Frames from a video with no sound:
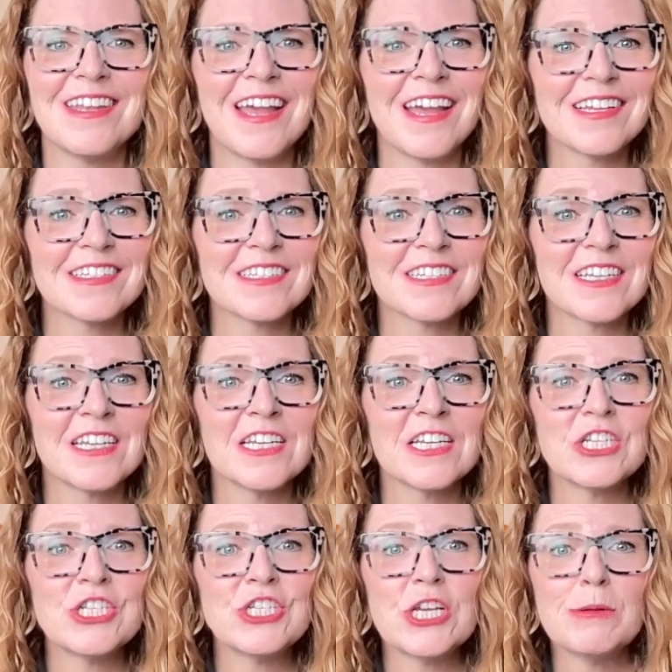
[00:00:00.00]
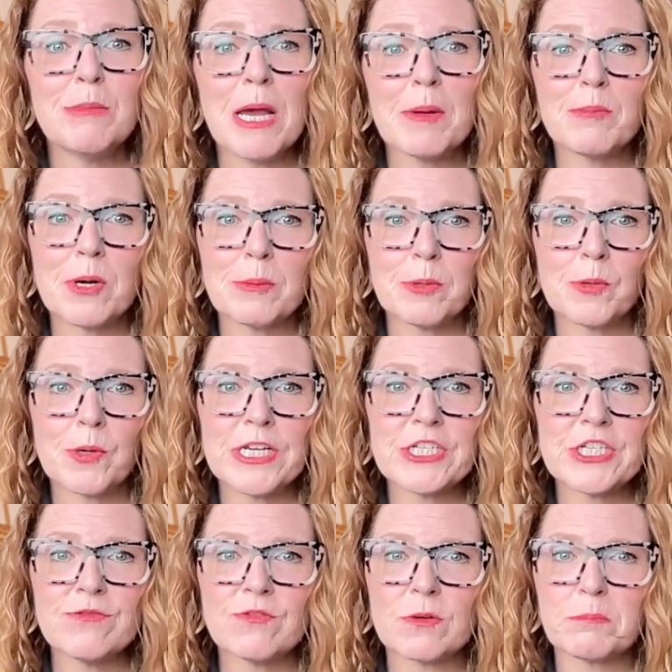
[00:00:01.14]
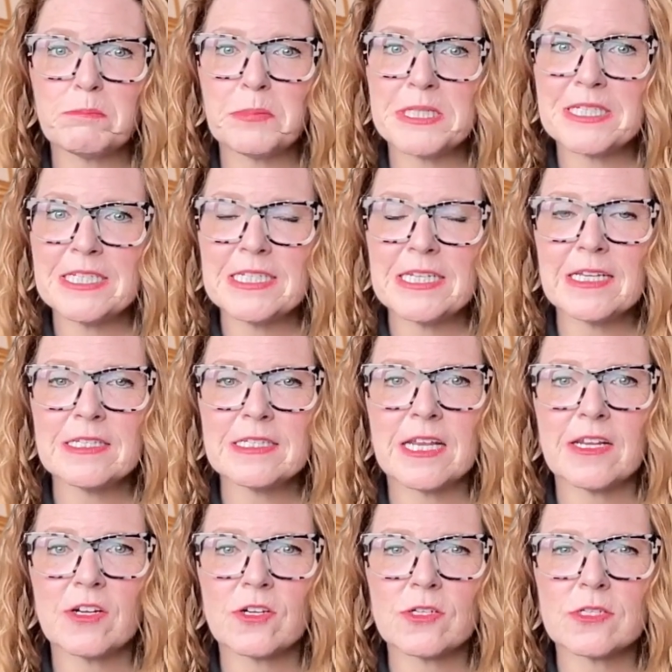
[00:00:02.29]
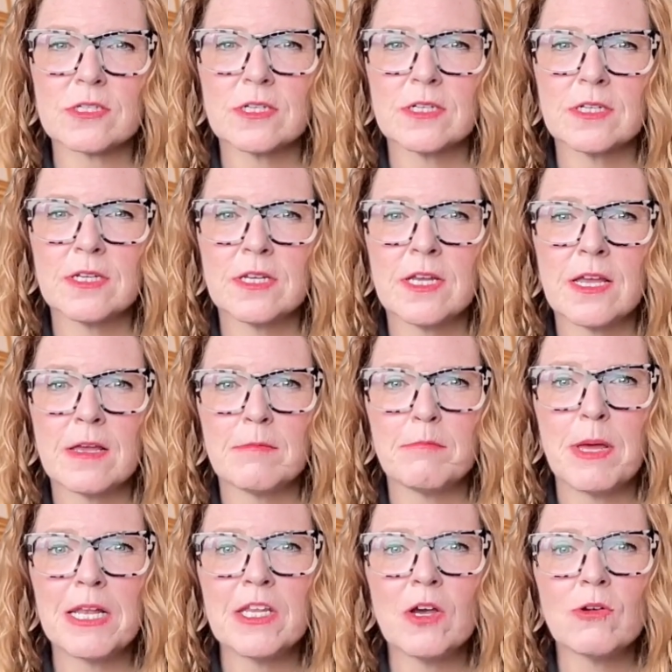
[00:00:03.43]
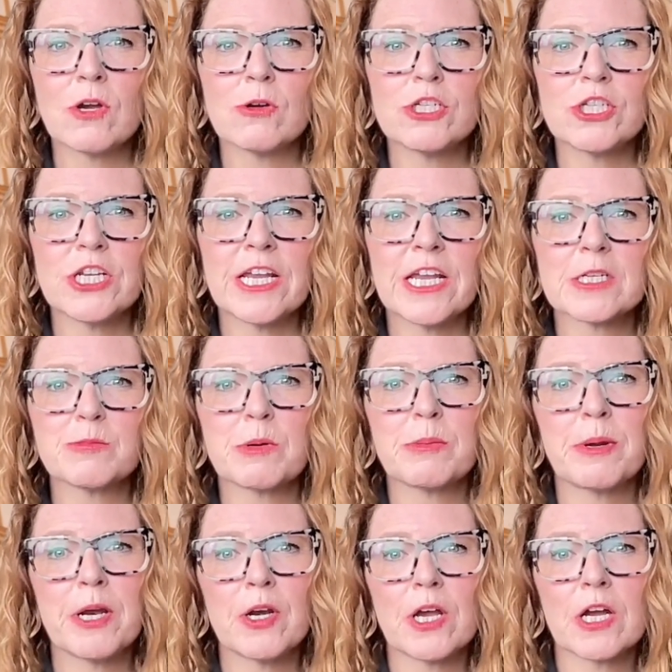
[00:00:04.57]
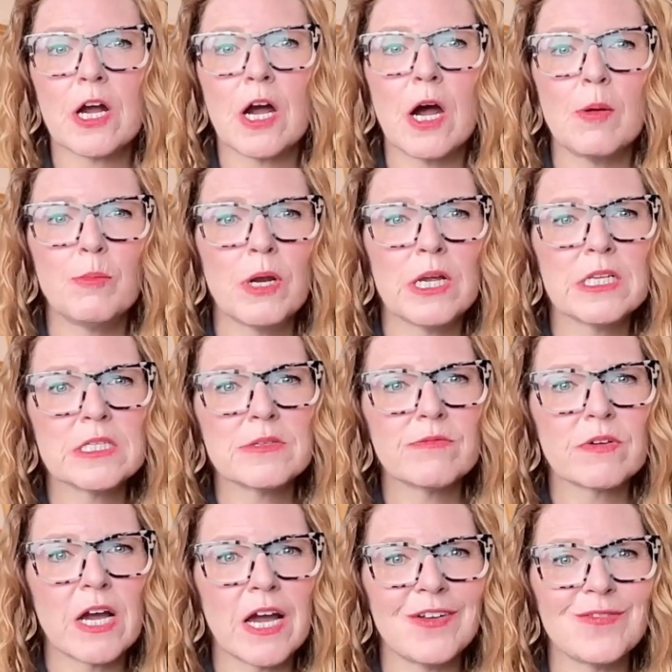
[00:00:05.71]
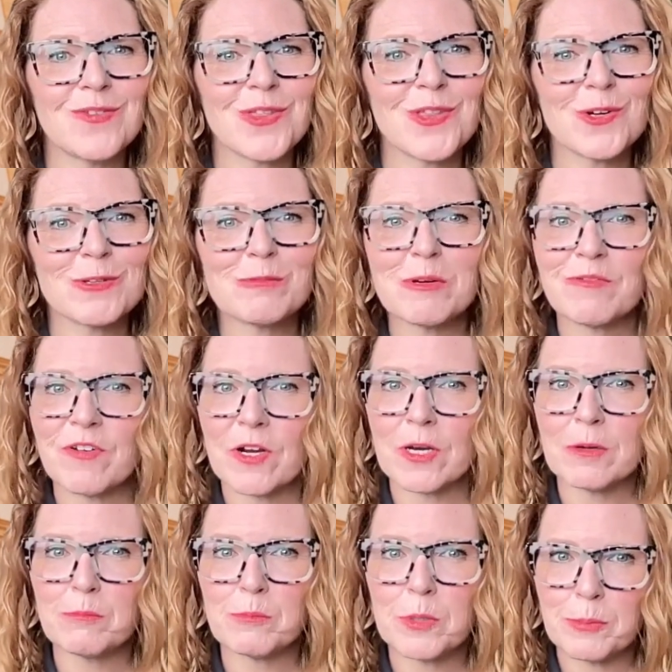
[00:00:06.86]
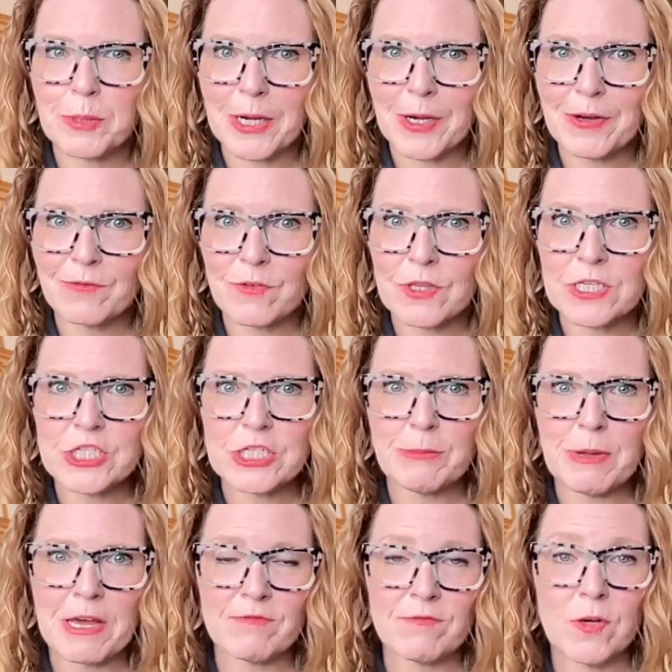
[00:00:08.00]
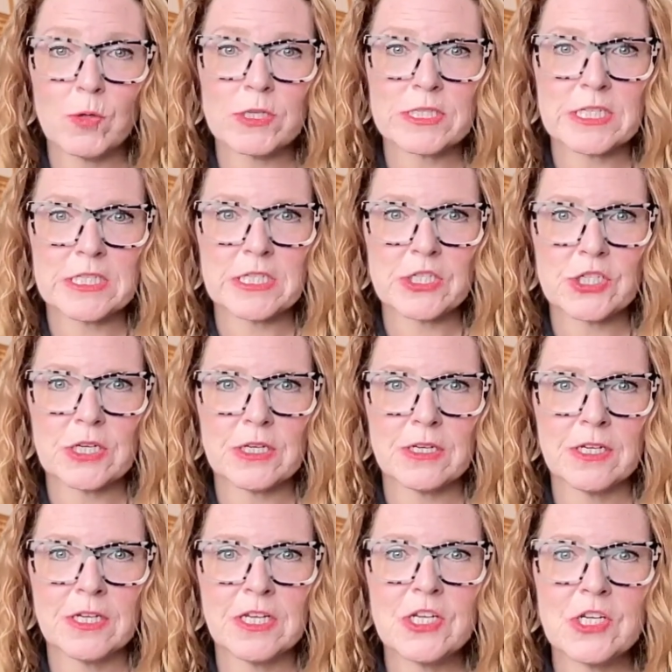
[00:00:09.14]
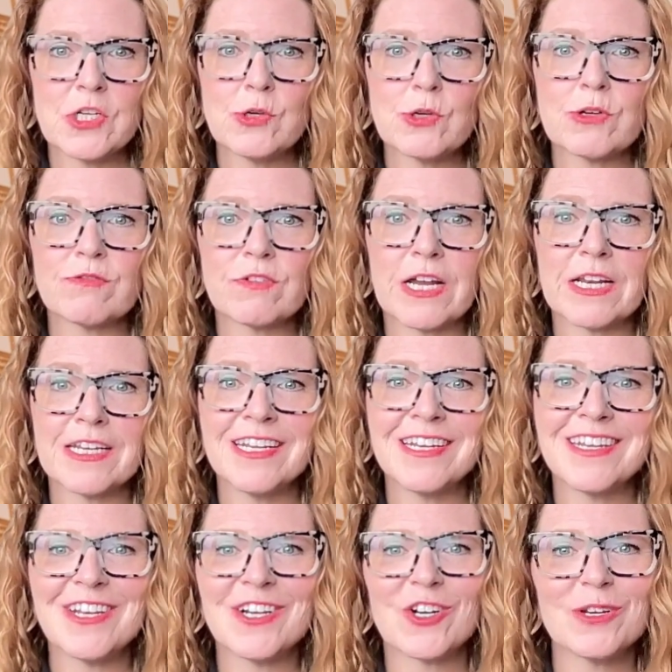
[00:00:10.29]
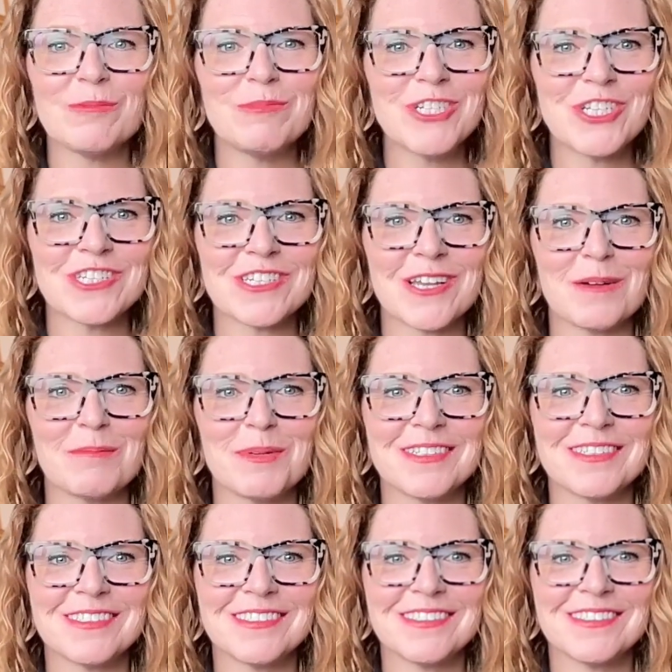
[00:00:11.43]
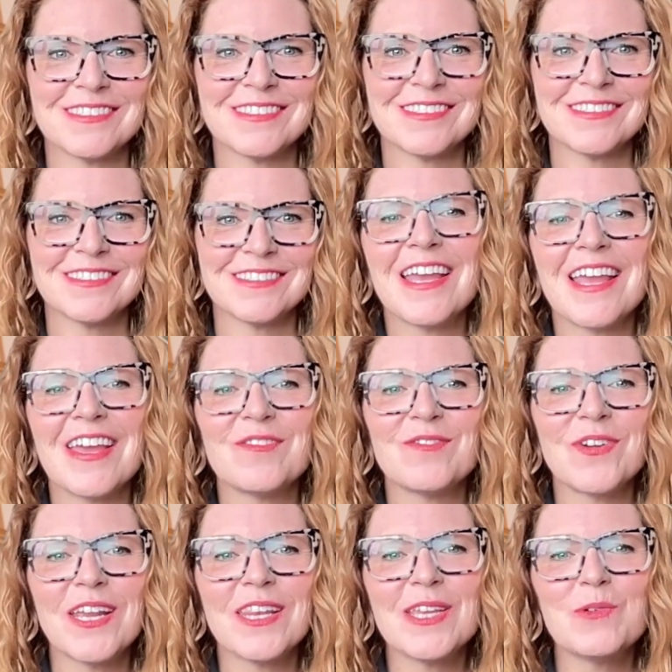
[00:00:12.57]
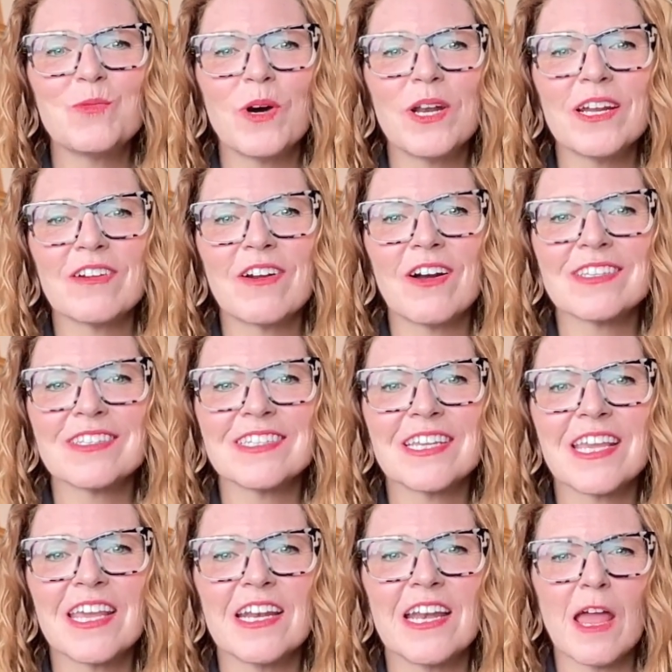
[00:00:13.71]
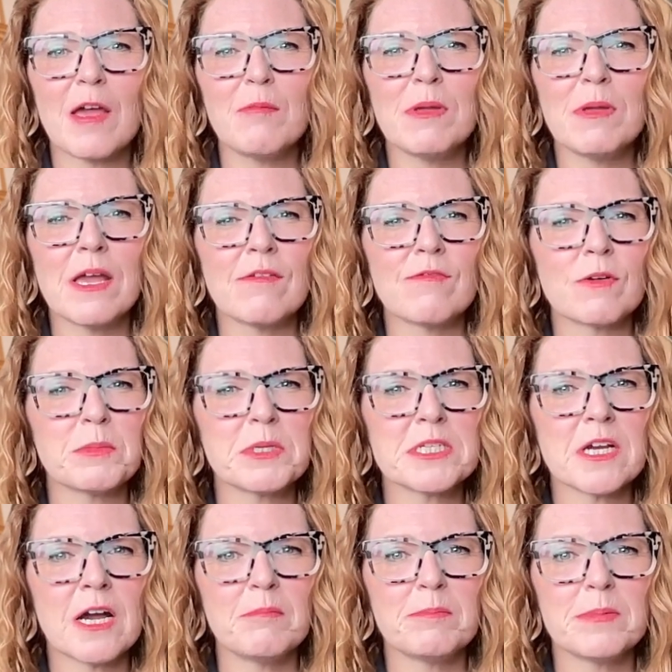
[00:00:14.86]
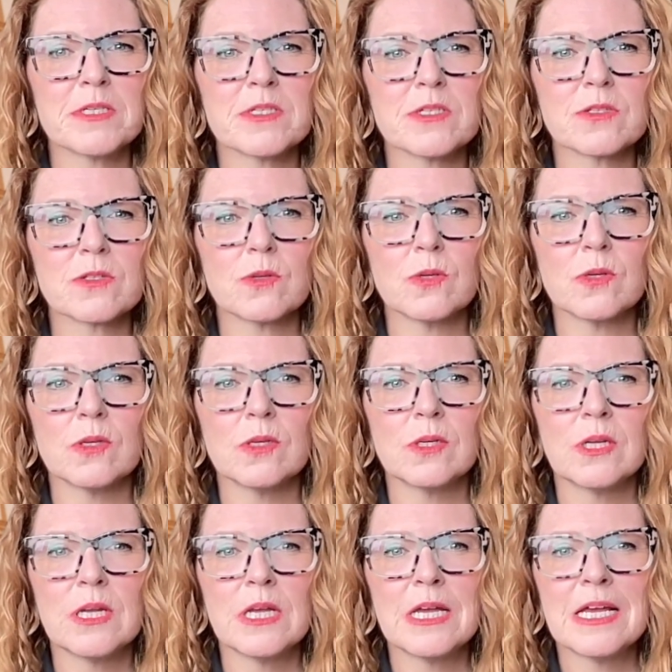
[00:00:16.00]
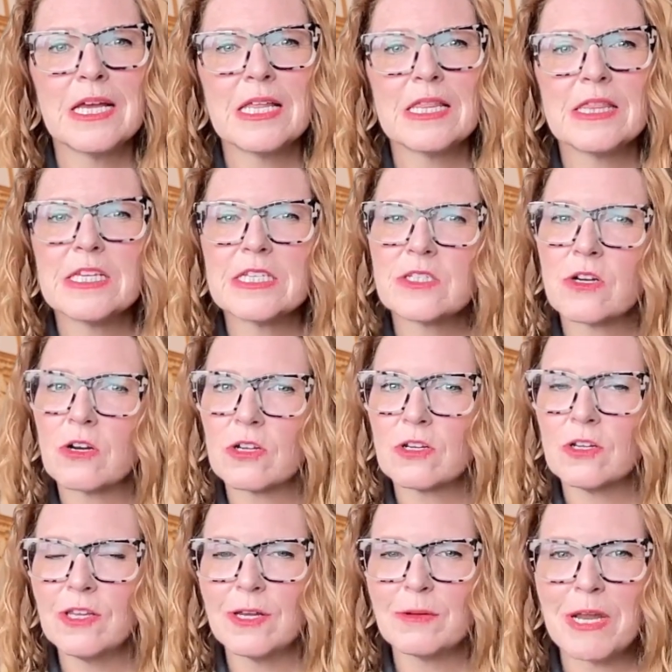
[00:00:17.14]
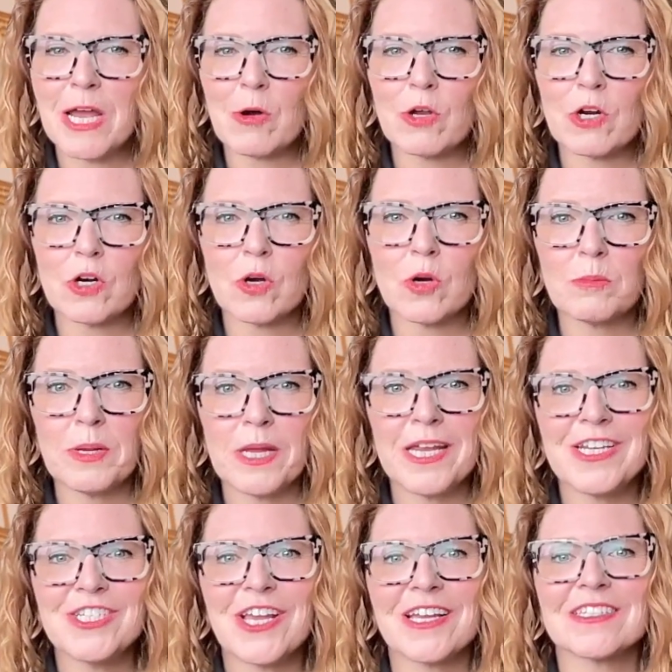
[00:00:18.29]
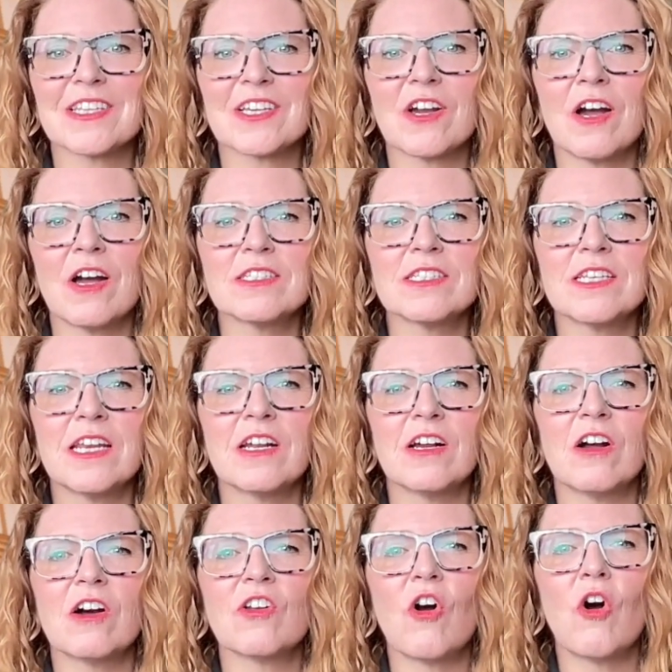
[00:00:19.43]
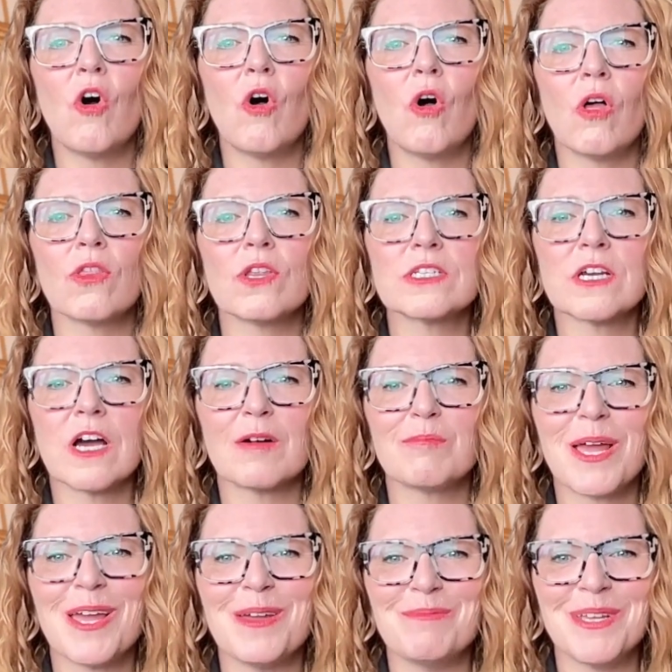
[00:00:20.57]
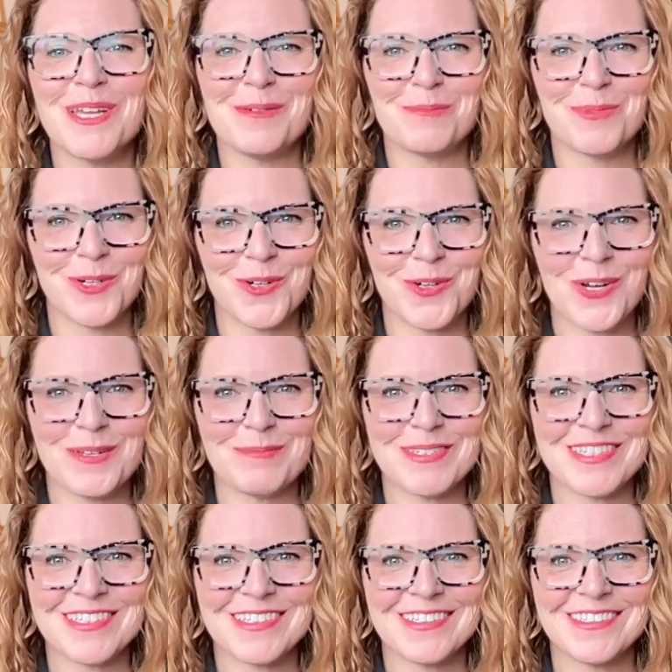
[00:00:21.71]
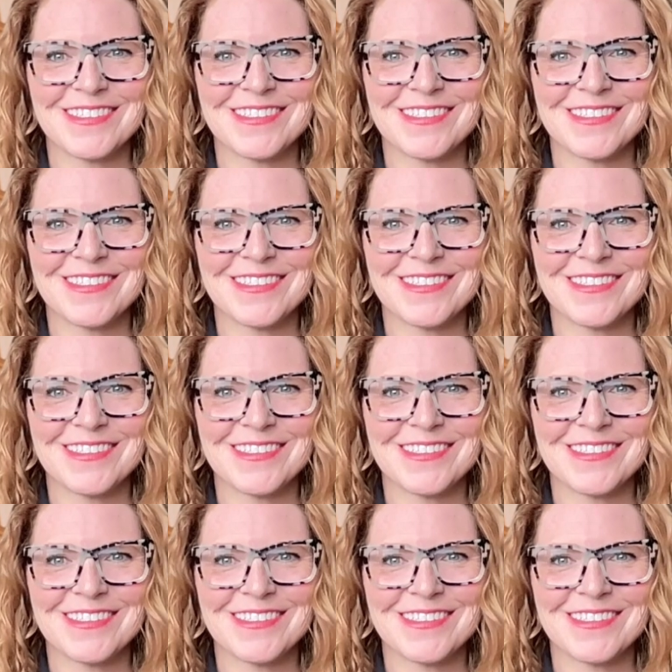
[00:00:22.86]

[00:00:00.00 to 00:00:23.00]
Next, G MAT preparation for busy test takers. Menlo Coaching has prepared a comprehensive guide for those prefer- preparing for the G MAT Focus Edition. You can find it in our admissions hub. And finally, what it costs to an M B A from a top business school. This article, up now on our homepage, has the cost data on all the top M B A programs.